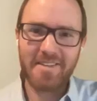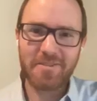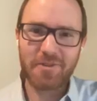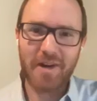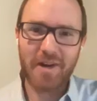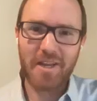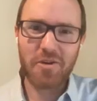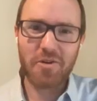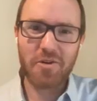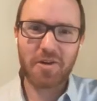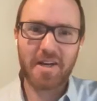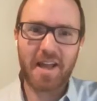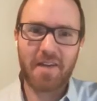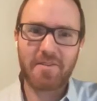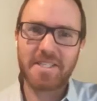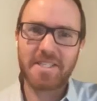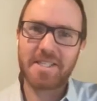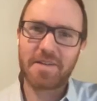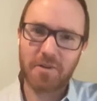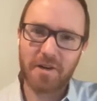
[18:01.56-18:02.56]
way, right? You're
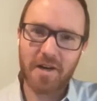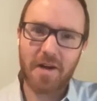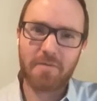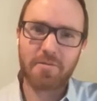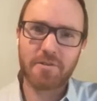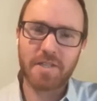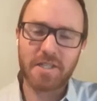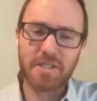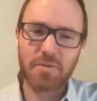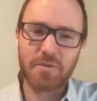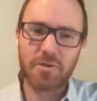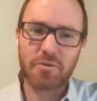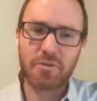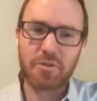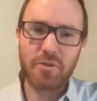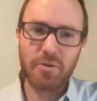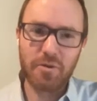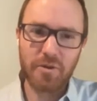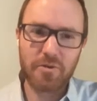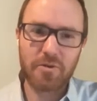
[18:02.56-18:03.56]
going to have a different conversation
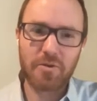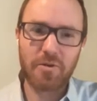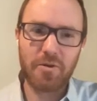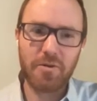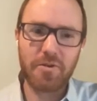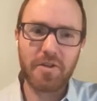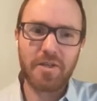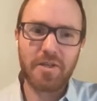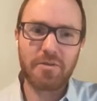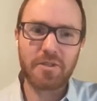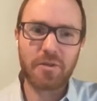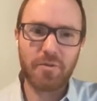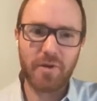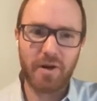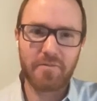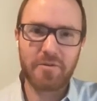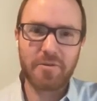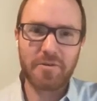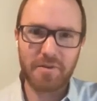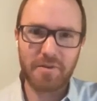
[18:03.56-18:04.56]
with your 2-year-old than your
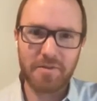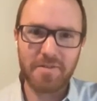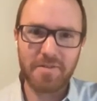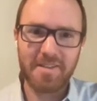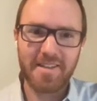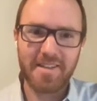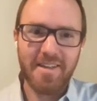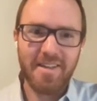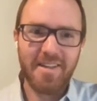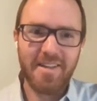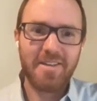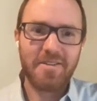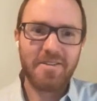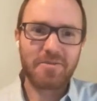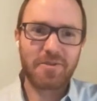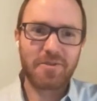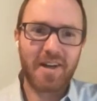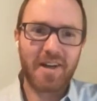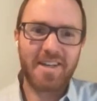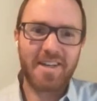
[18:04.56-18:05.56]
12-year-old,
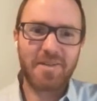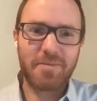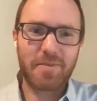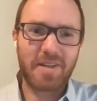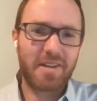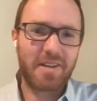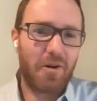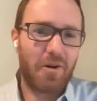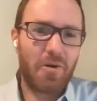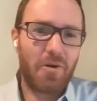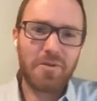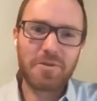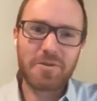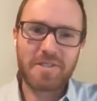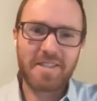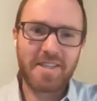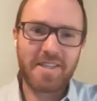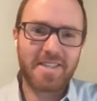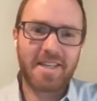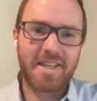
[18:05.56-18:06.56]
right? But all
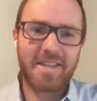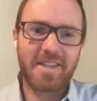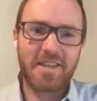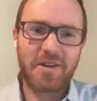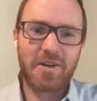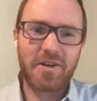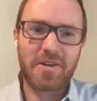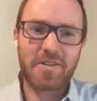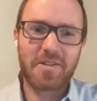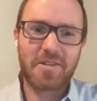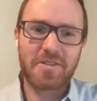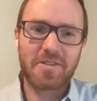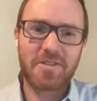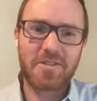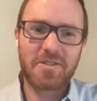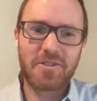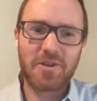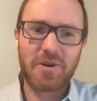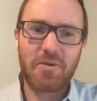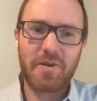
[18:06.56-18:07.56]
those things I think are
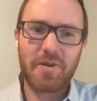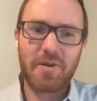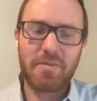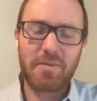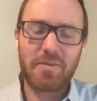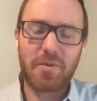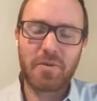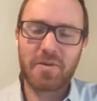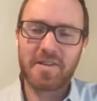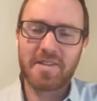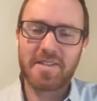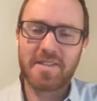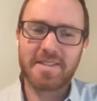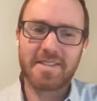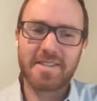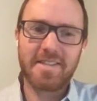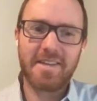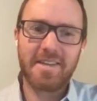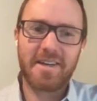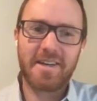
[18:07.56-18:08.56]
so
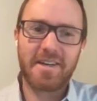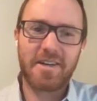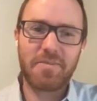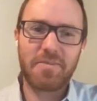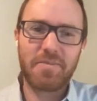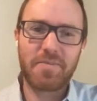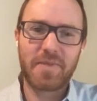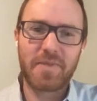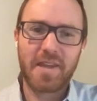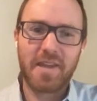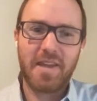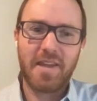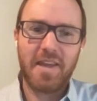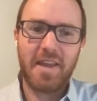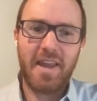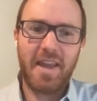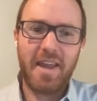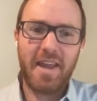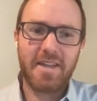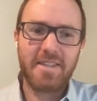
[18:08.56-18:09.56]
important.
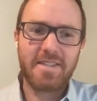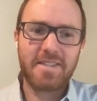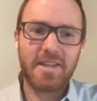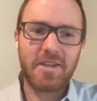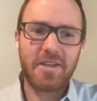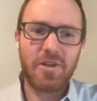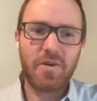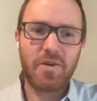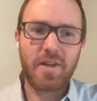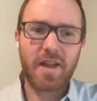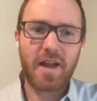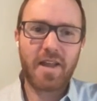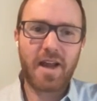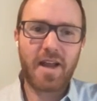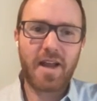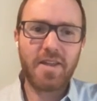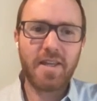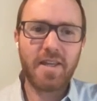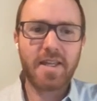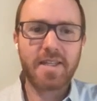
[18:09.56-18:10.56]
And you know,
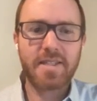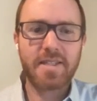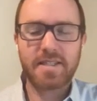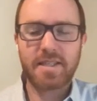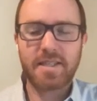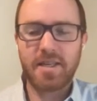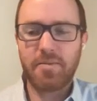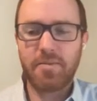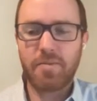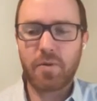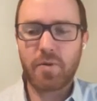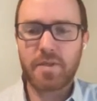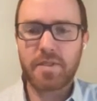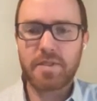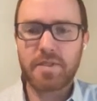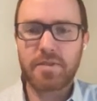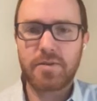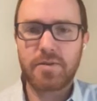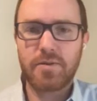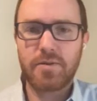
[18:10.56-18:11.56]
I think it's
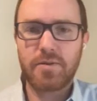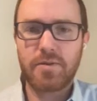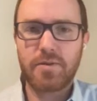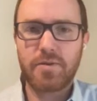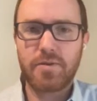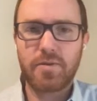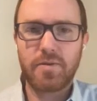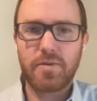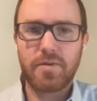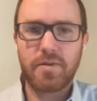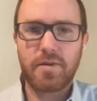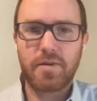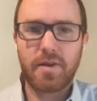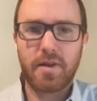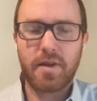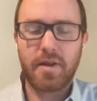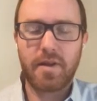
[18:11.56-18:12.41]
important to